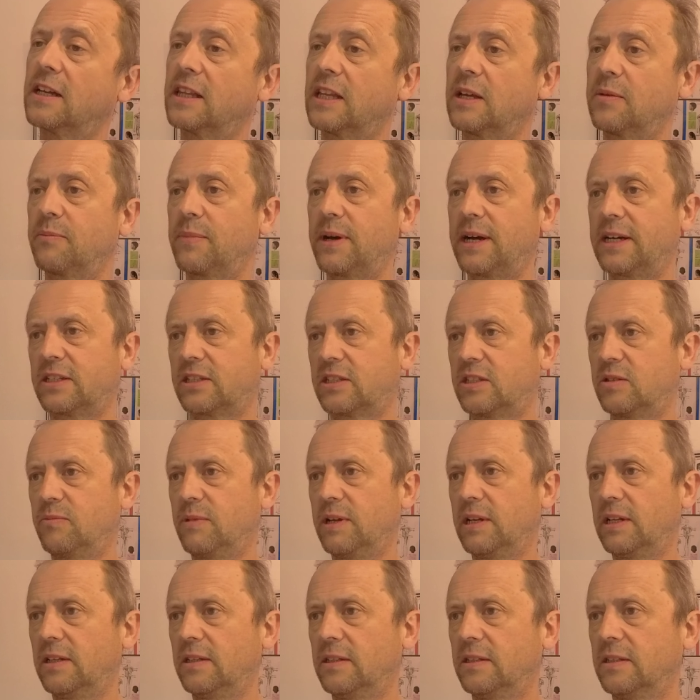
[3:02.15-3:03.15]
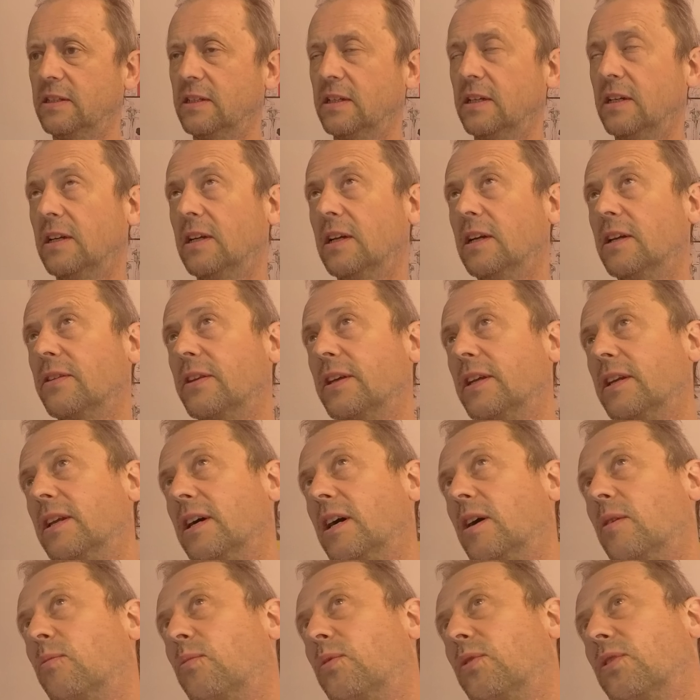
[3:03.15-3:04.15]
then back to the middle, then
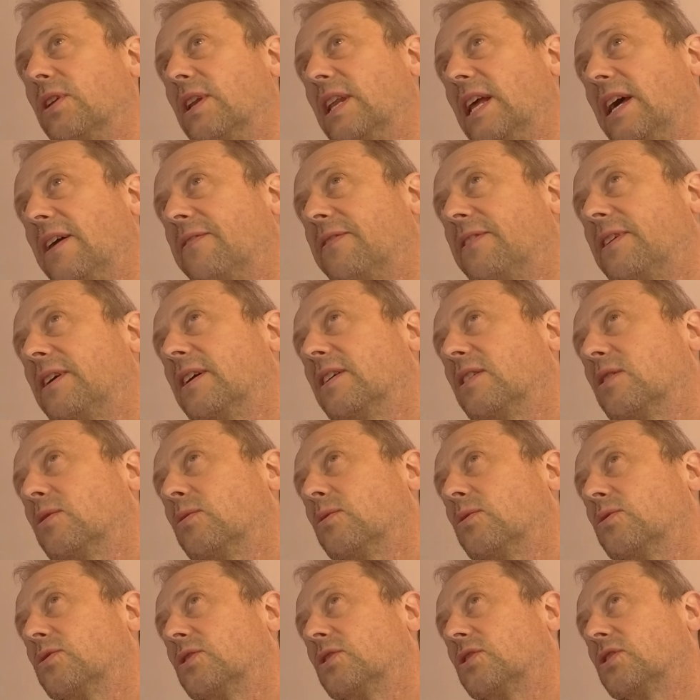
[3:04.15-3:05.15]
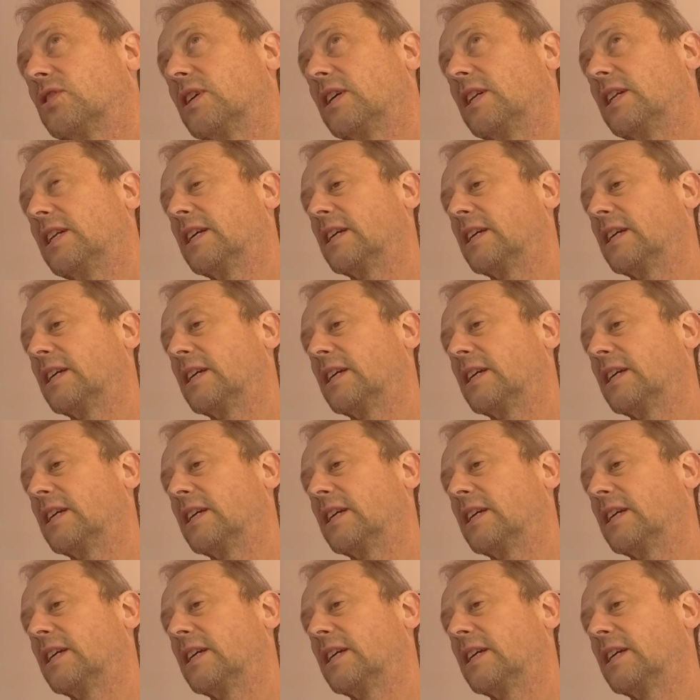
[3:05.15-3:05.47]
up with the left ear towards the ceiling,